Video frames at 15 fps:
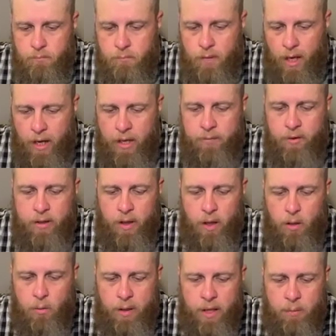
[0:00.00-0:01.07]
Even though
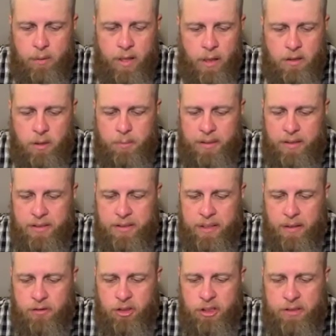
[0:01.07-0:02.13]
he would ultimately sell
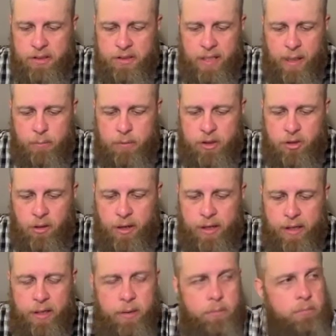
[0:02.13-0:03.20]
Jesus out and betray
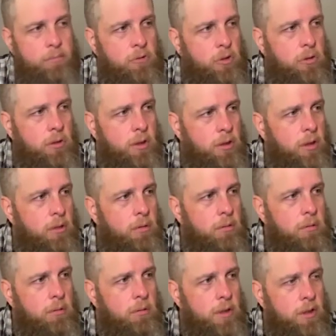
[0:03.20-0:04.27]
him,
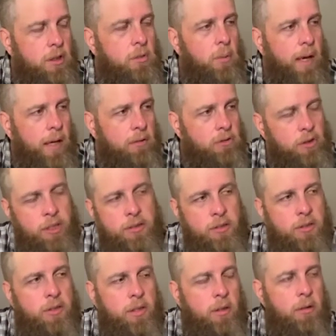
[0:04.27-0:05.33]
this is wild. Jesus
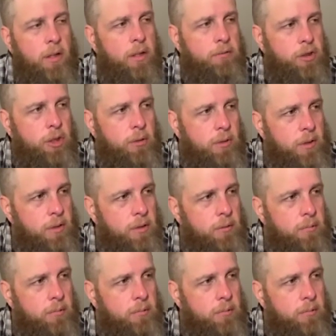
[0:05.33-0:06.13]
still loved Judas.